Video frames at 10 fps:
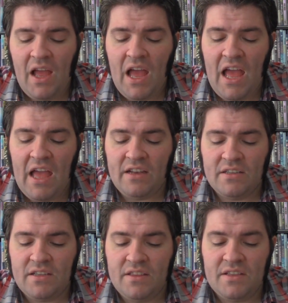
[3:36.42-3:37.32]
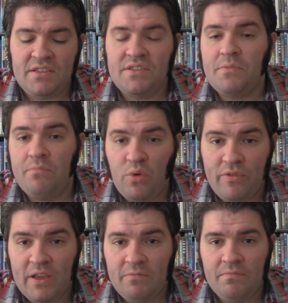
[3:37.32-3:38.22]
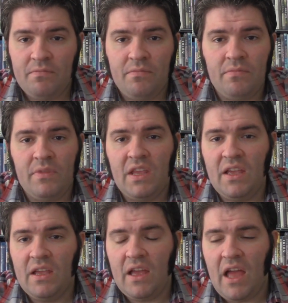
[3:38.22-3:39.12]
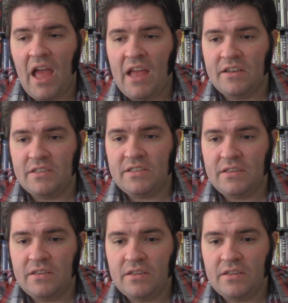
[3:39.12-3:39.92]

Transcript: and this is a moving and